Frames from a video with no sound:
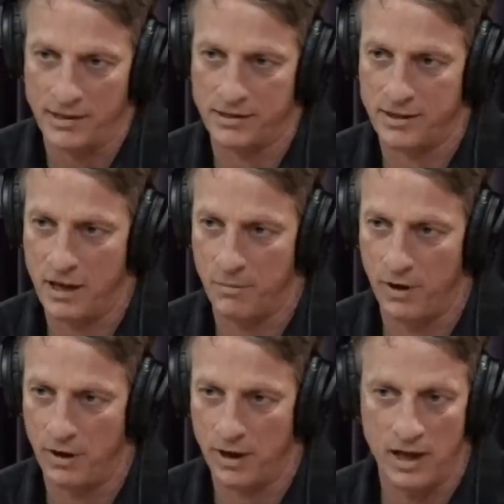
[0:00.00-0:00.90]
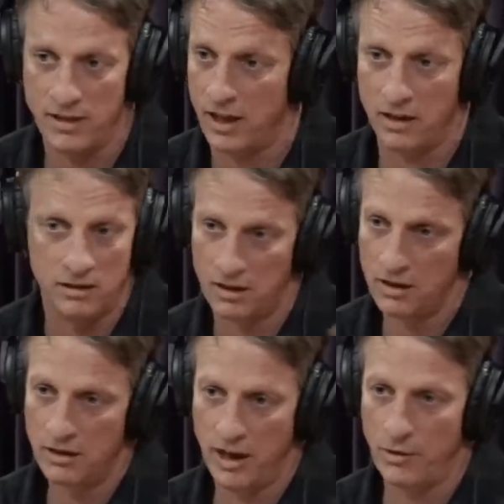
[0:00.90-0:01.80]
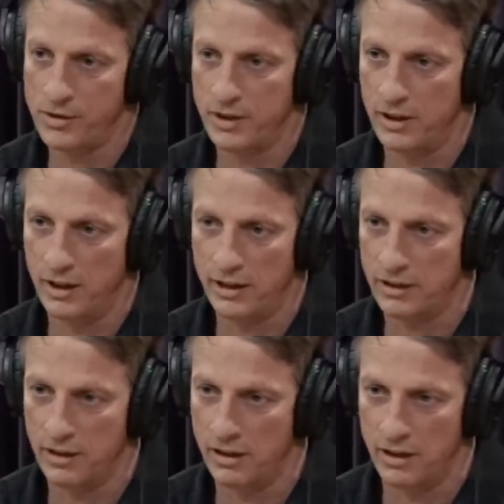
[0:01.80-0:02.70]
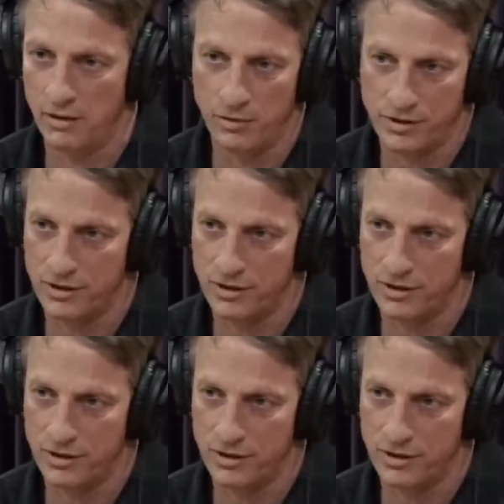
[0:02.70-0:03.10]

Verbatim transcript: as a skate park and then that was it. Like it, it was